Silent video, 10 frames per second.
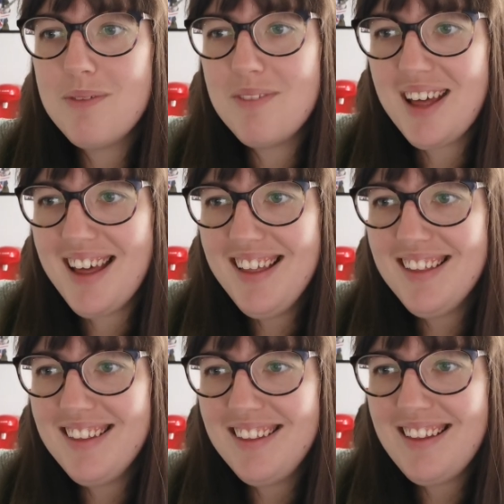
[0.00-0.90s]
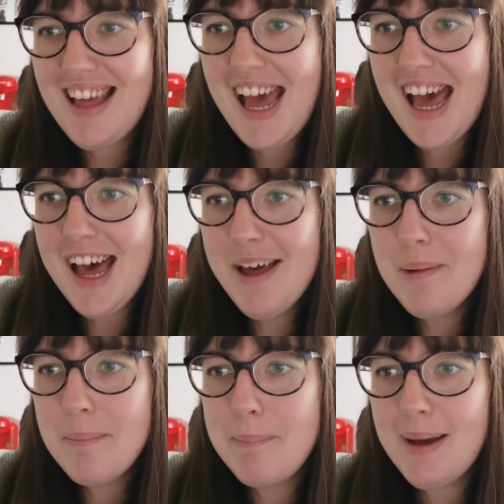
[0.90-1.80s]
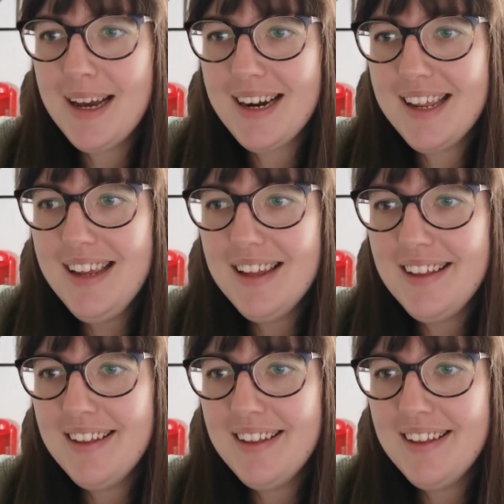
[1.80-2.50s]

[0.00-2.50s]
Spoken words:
va à Paris,